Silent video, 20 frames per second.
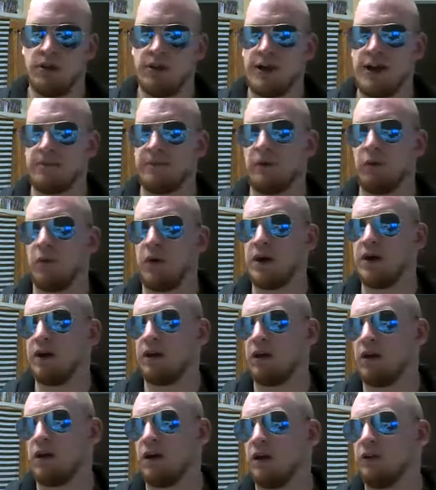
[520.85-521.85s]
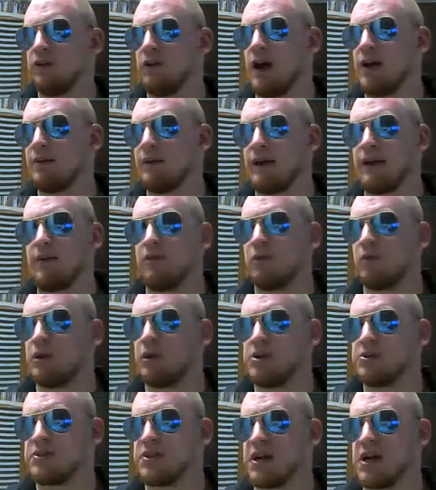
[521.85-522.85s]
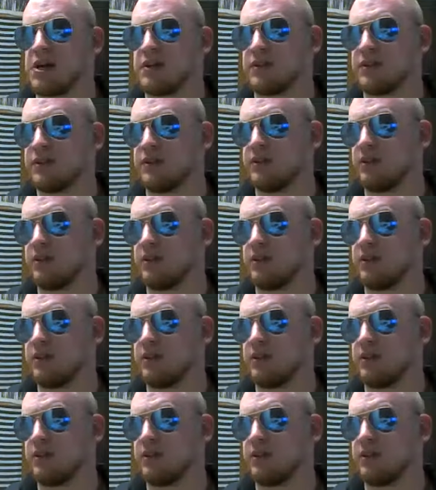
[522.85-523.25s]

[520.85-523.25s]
I've been waiting a long time like everyone else has.